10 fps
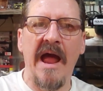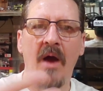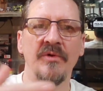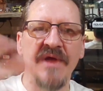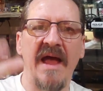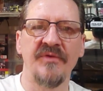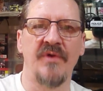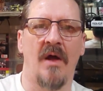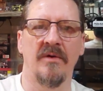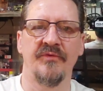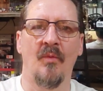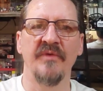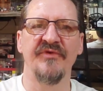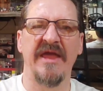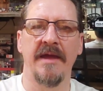Our tax dollars,
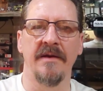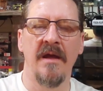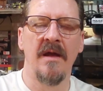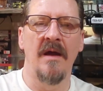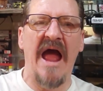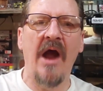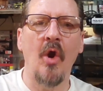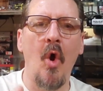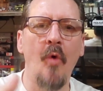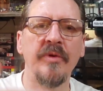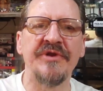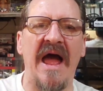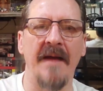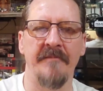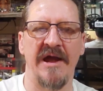once again, our
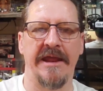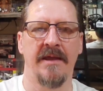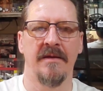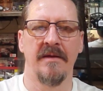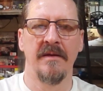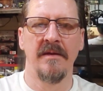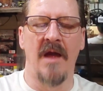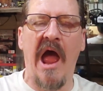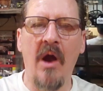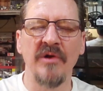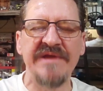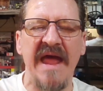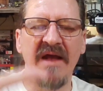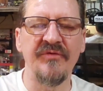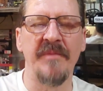overtime money, our
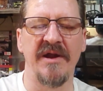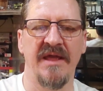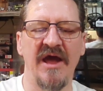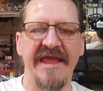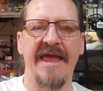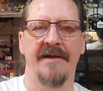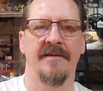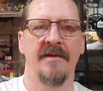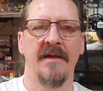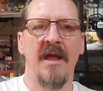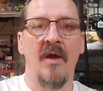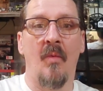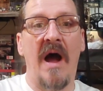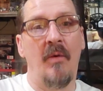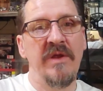tax money, again,
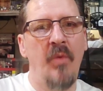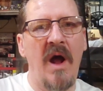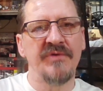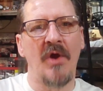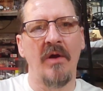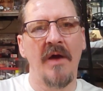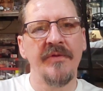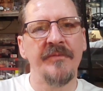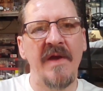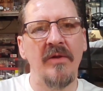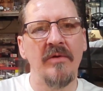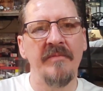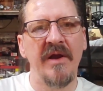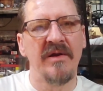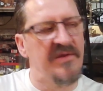while we watch our other fellow
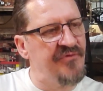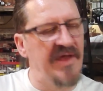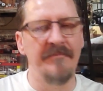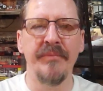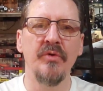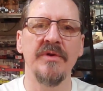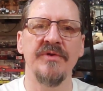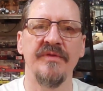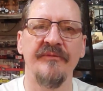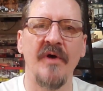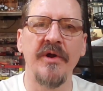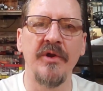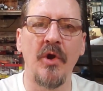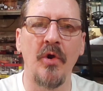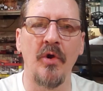Americans get booted to the
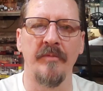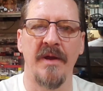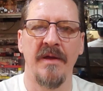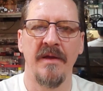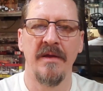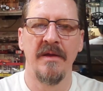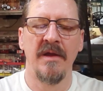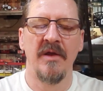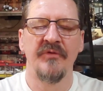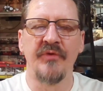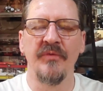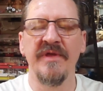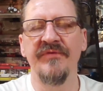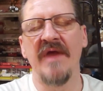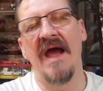fucking curb. So
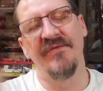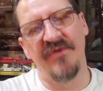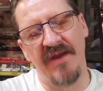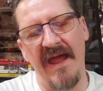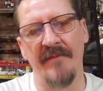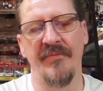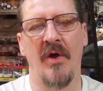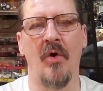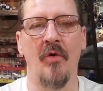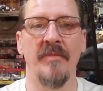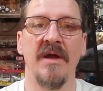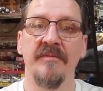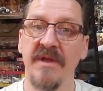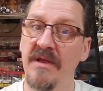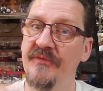these guys can have the home
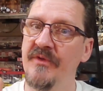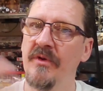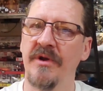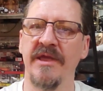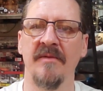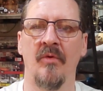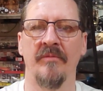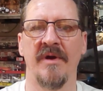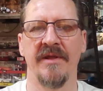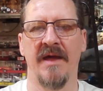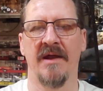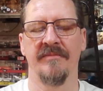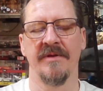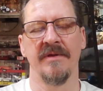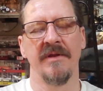because they're going to get more money out
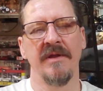of it.